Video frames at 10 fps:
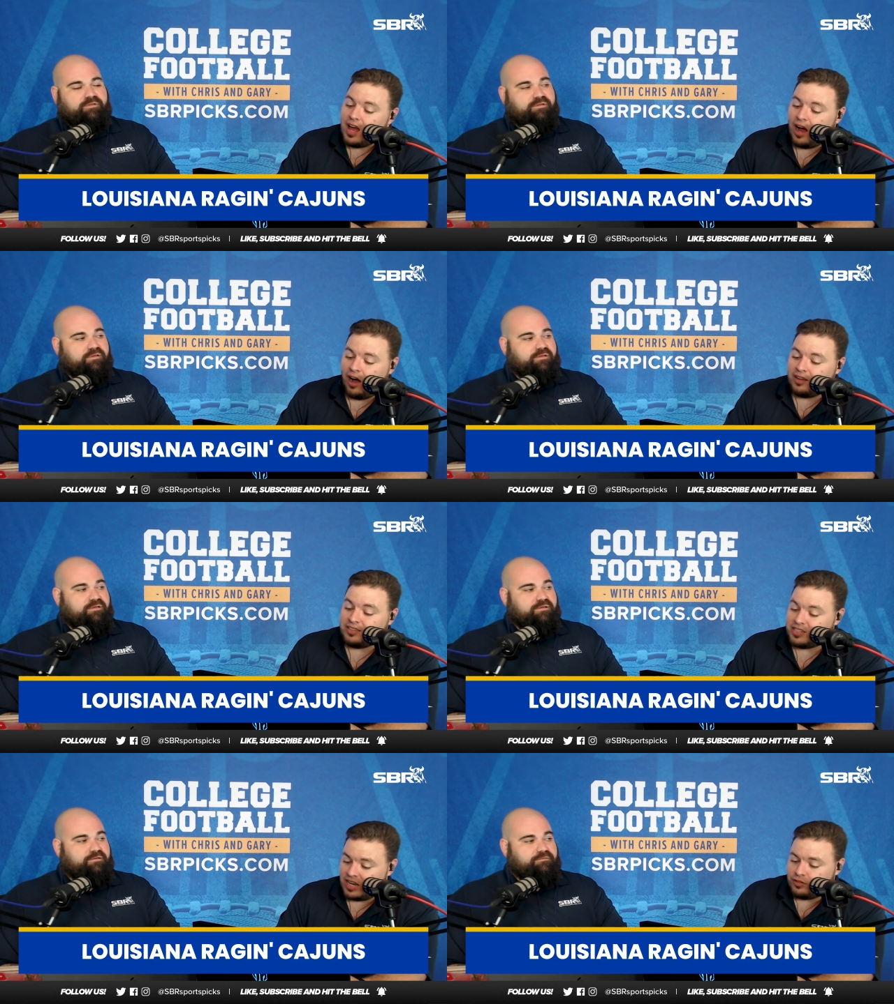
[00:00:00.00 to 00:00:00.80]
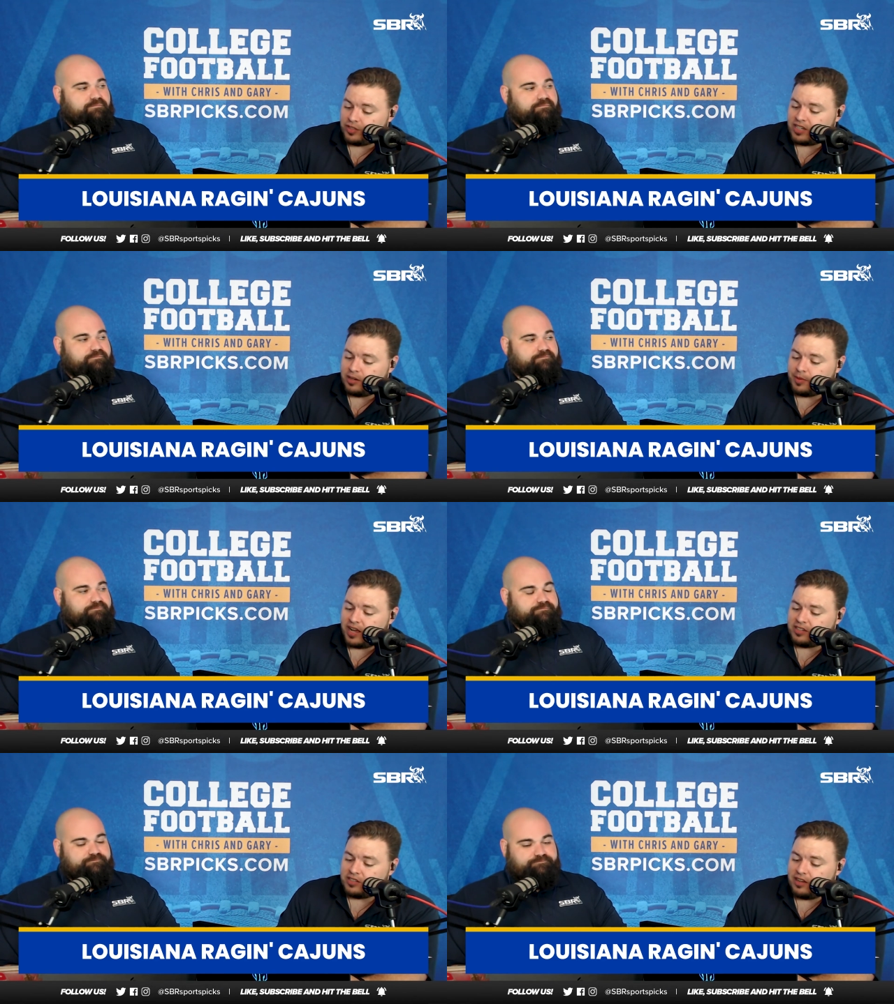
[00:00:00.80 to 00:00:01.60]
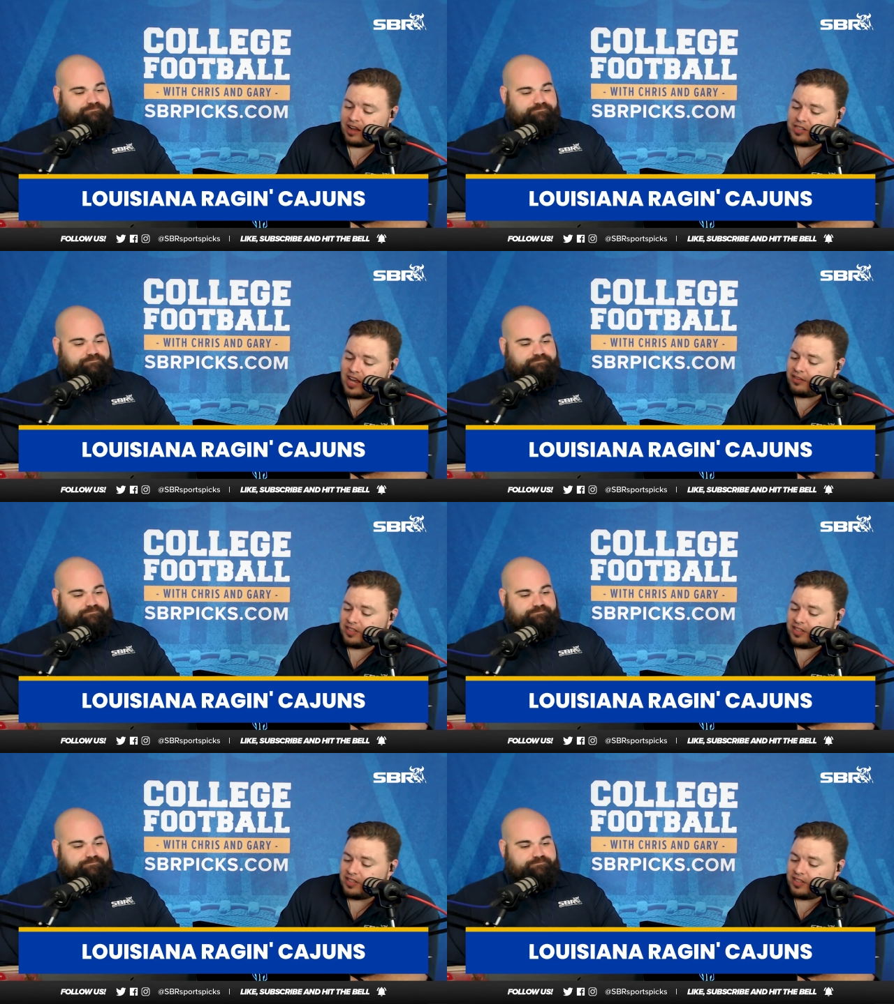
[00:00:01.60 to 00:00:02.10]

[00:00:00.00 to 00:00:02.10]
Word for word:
Speaker 1: The schedule sets up nice. Outside of the